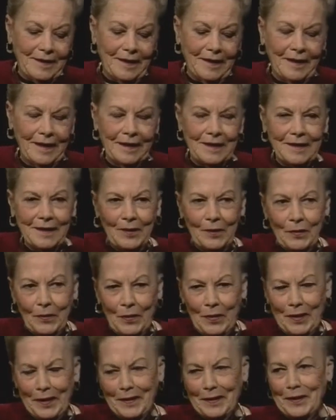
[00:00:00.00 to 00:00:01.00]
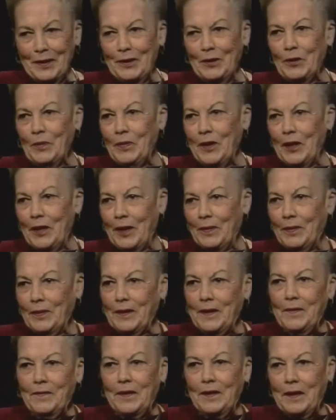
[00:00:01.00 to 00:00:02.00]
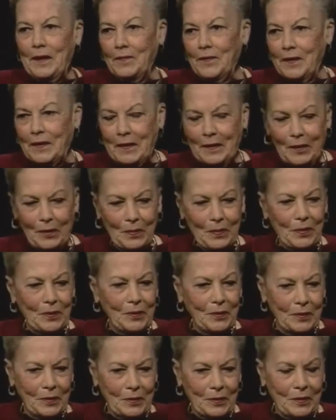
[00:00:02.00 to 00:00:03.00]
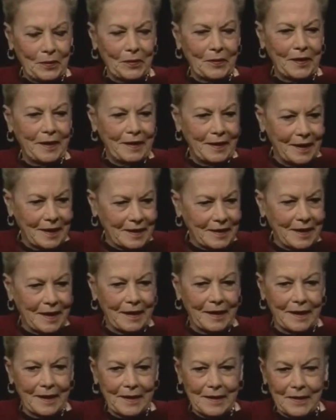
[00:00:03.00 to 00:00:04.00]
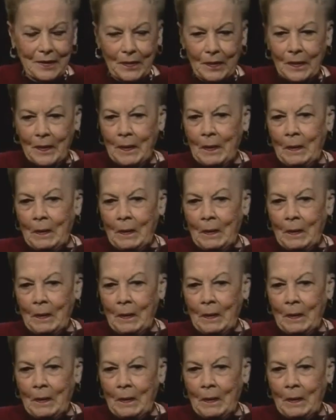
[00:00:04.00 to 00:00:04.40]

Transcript: And I said, oh, I said, you mean I believe in heaven, hell, and purgatory? Yes, I guess so.